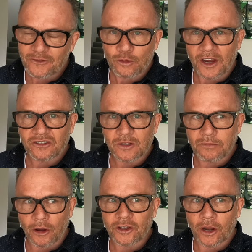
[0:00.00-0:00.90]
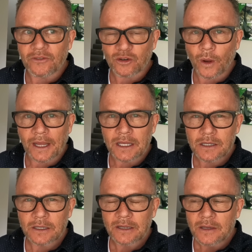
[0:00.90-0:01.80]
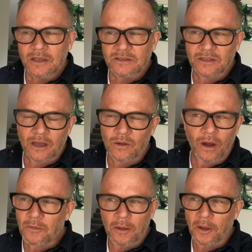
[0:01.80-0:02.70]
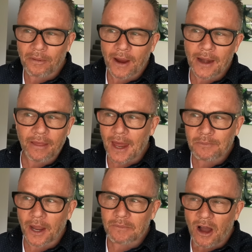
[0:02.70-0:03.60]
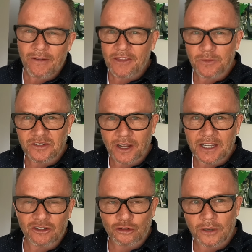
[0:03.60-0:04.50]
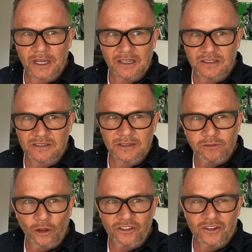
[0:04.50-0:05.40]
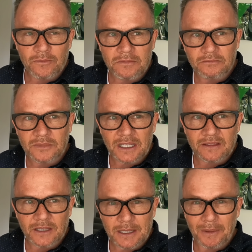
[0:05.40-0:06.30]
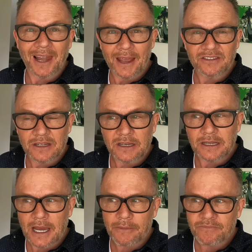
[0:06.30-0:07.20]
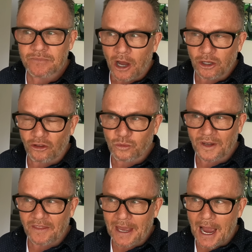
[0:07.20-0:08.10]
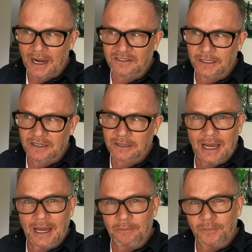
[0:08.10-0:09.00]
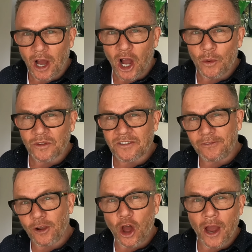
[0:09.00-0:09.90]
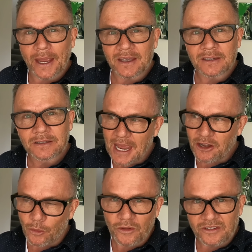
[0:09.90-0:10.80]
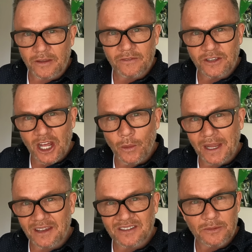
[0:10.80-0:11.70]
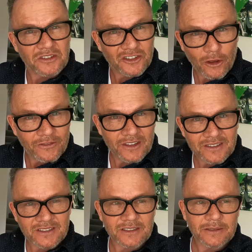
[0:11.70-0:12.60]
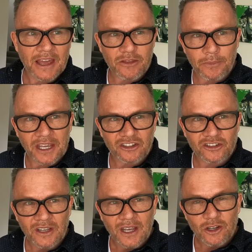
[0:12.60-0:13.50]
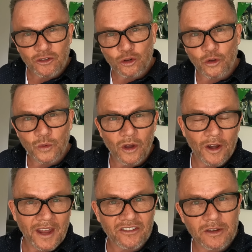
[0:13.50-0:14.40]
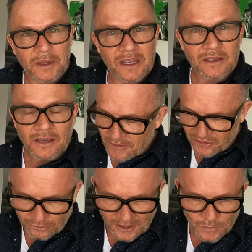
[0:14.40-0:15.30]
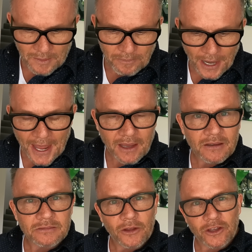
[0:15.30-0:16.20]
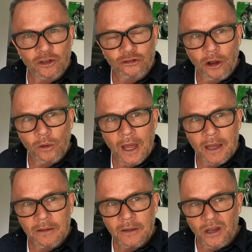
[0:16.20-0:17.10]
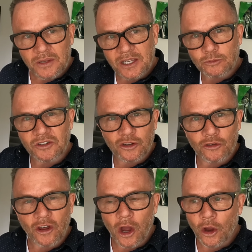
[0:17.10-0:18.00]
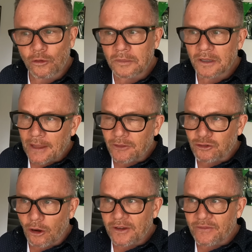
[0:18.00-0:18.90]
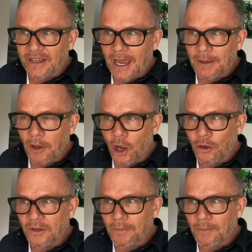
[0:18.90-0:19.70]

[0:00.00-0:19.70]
I've crashed and broken over 20. So I'm not proud of that, but I've had them stuck in trees. I've lost them in the Himalayas in India. I lost one in the Arctic. I was flying and I was videoing some surfers at the beach, and I was talking to a guy next to me, and then the screen went blank on the controller. I hit return to home and the drone never came home.